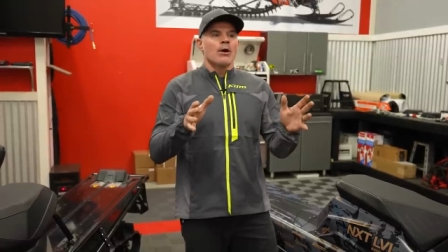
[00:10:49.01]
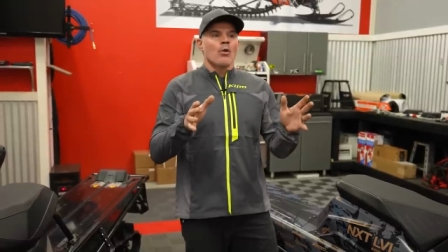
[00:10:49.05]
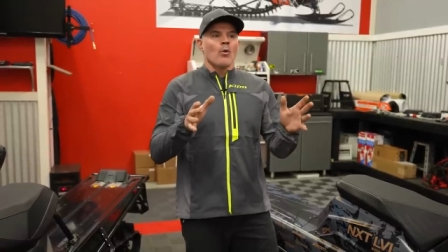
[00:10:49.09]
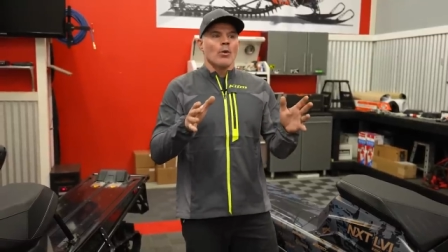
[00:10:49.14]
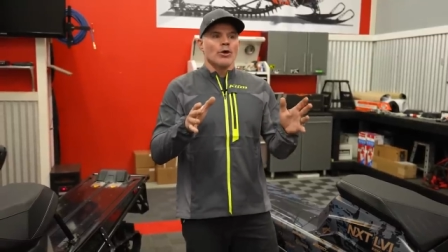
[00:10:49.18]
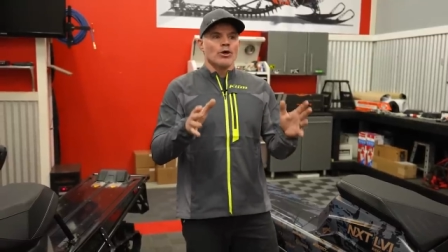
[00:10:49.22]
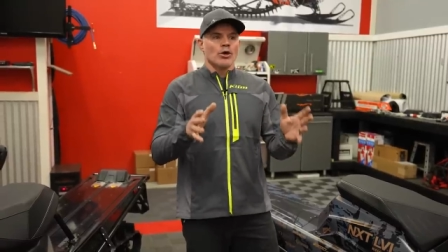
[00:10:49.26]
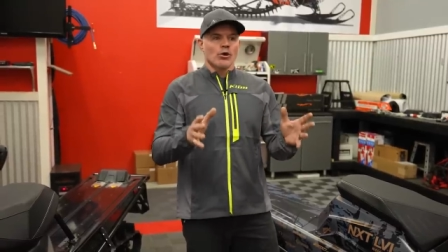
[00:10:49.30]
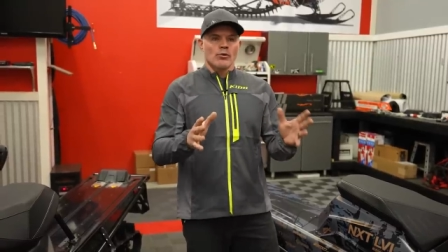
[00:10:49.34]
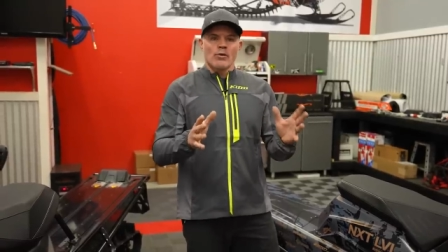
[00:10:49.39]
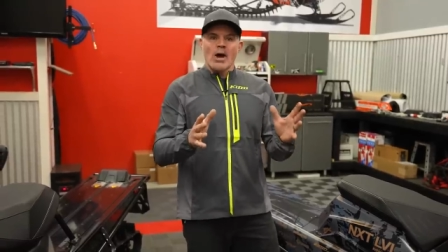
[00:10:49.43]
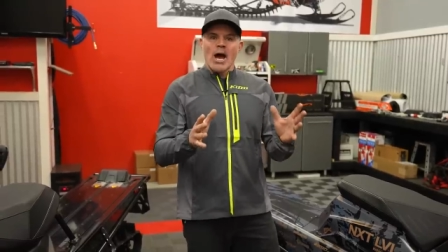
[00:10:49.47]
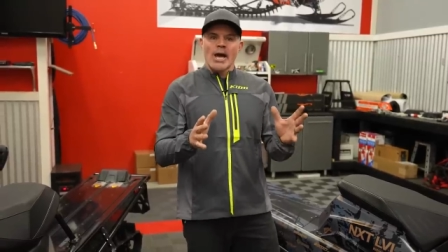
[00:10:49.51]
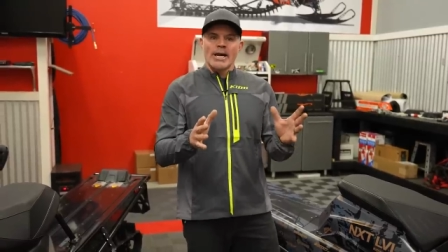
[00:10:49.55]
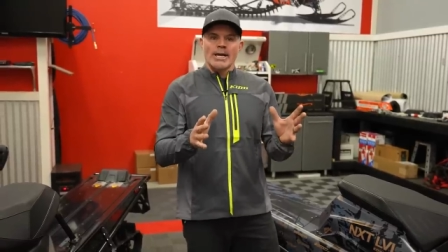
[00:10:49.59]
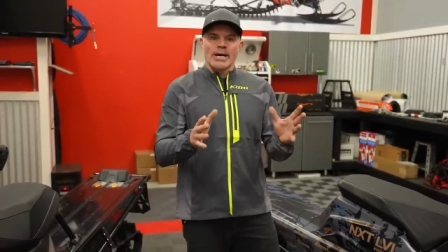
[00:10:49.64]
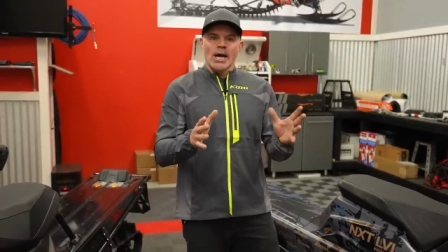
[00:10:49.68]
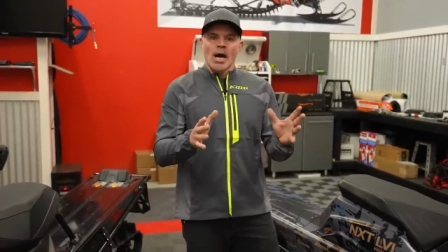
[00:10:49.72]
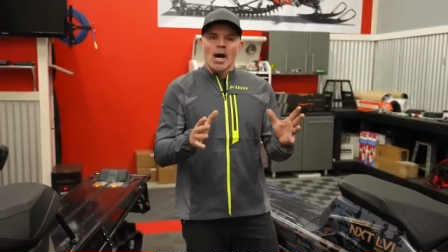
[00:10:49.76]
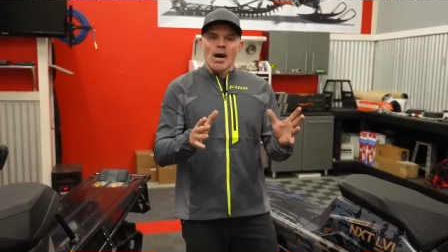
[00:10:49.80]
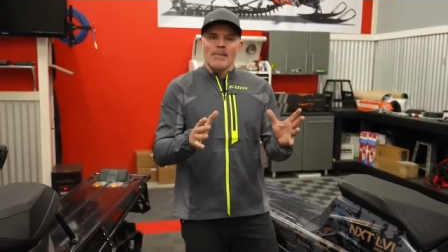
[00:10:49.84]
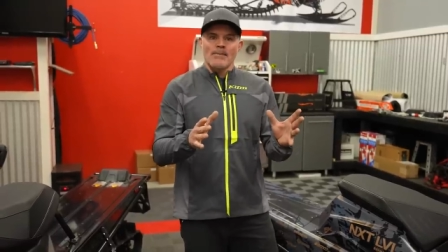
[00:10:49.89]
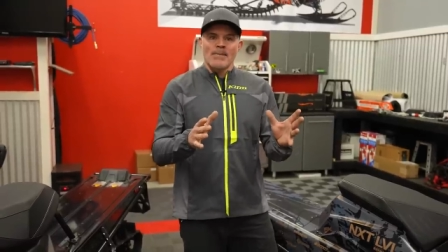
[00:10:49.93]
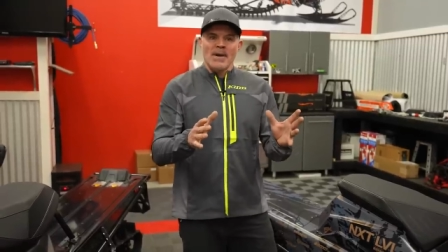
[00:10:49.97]
when you're riding
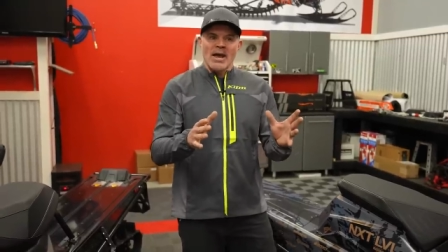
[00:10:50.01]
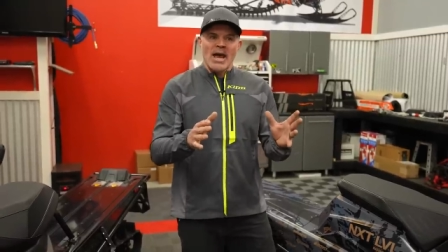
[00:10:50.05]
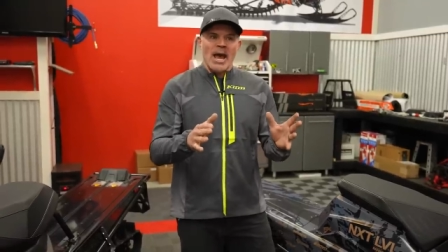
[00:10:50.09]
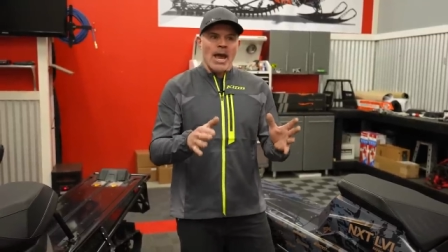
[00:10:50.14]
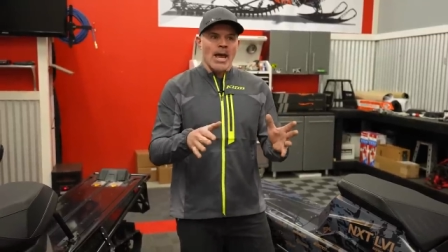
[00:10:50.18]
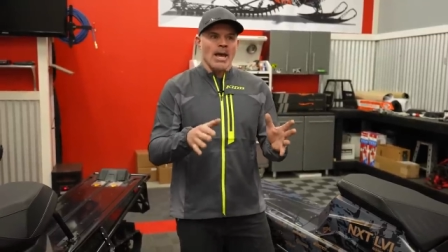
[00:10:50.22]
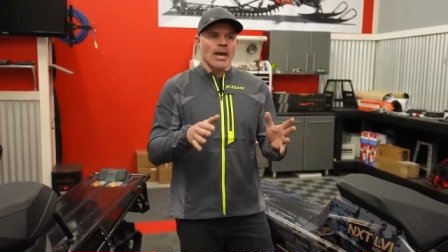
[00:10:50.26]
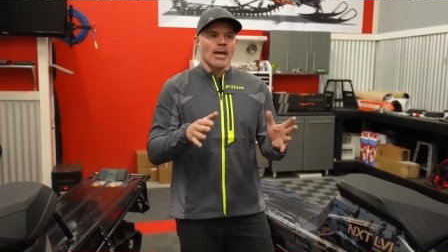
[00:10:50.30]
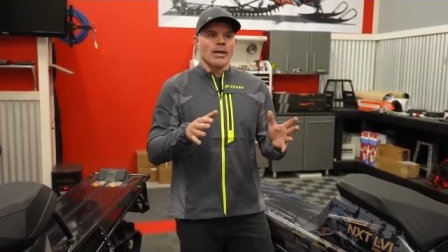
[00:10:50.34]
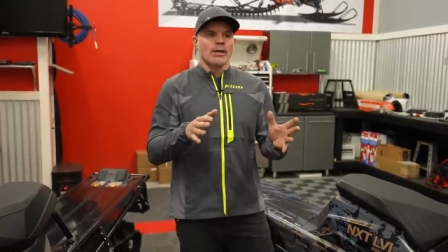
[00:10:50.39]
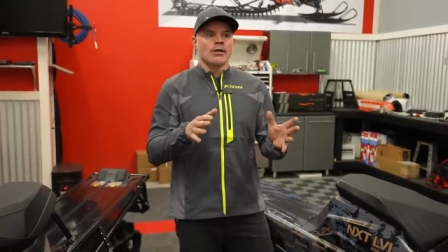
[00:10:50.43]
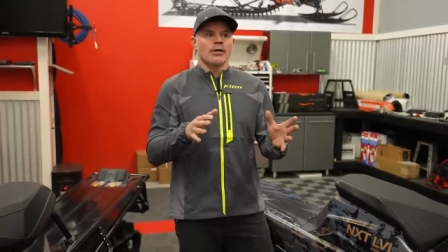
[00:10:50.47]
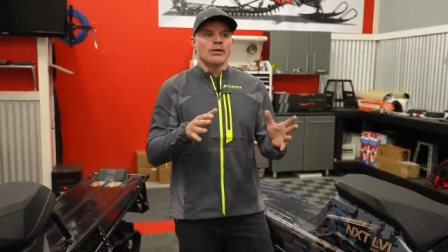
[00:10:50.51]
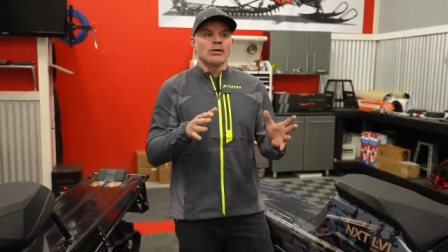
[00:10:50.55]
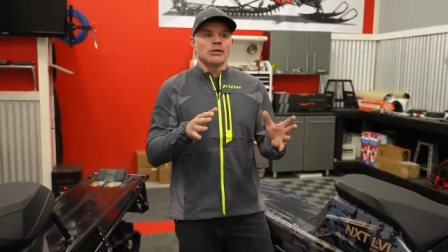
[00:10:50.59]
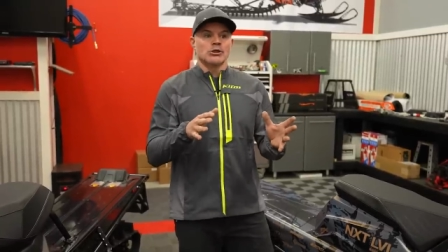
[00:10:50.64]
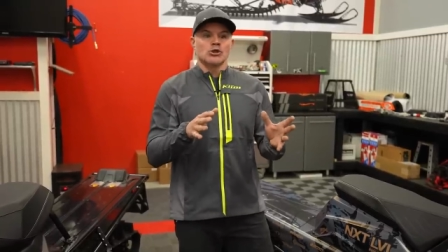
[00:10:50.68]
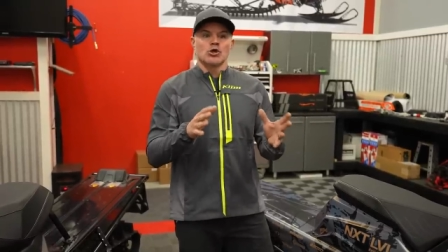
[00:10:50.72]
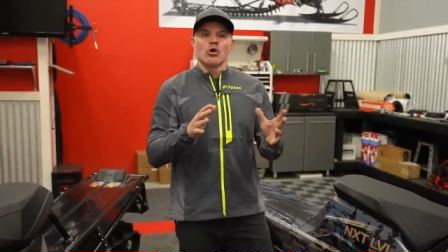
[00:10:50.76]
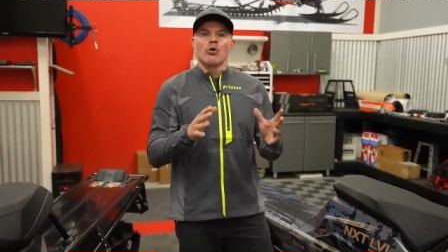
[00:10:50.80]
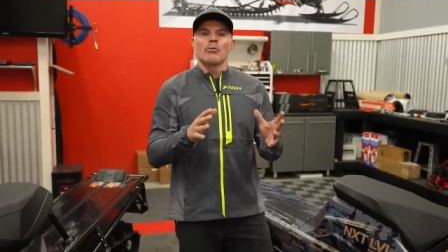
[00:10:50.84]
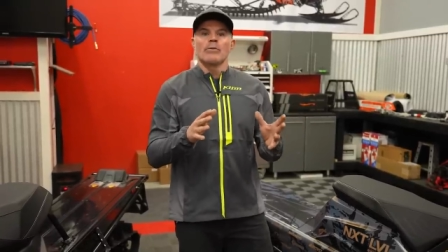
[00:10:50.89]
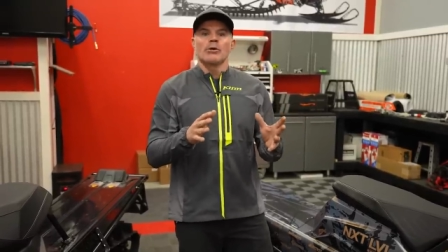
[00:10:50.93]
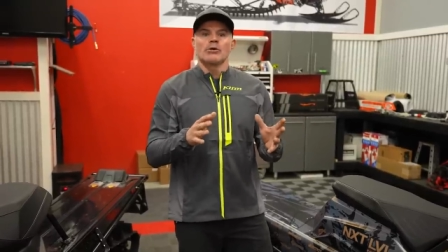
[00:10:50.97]
up and the
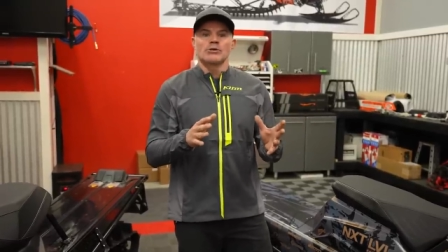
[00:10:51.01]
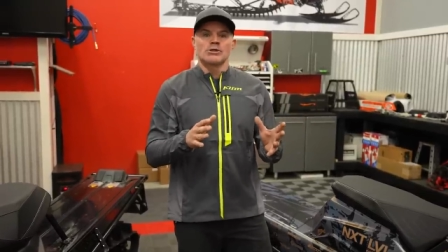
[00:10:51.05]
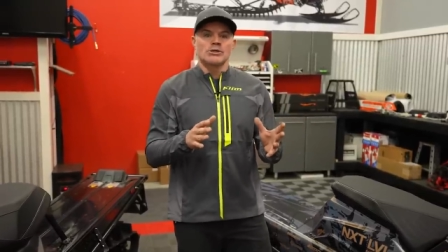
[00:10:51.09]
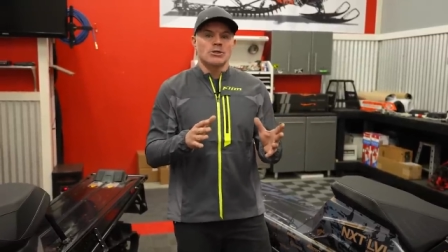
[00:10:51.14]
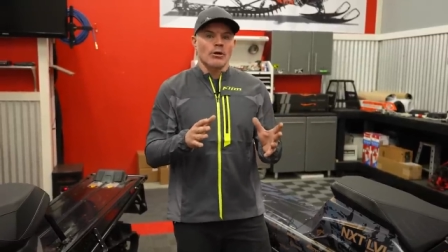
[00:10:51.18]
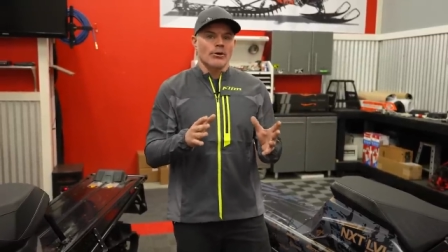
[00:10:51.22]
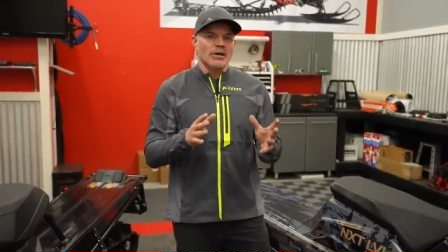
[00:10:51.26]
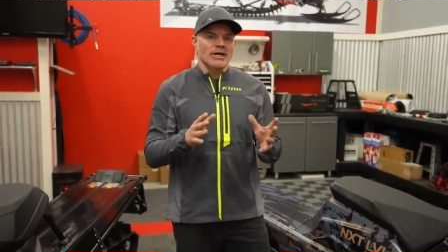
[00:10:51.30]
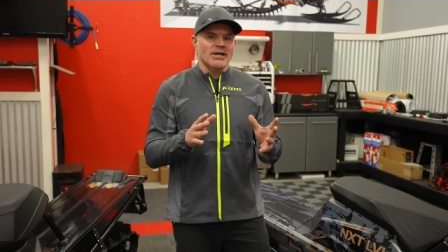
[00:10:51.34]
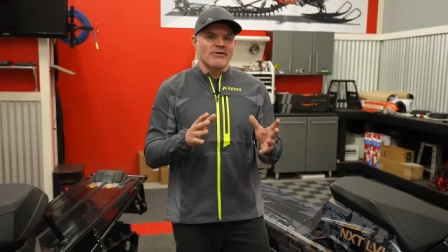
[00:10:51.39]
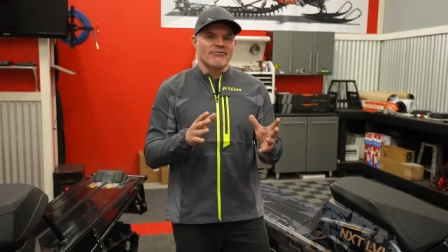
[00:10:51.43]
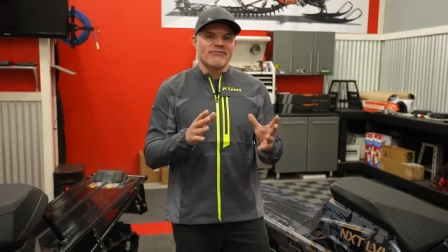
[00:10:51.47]
snowmobile's starting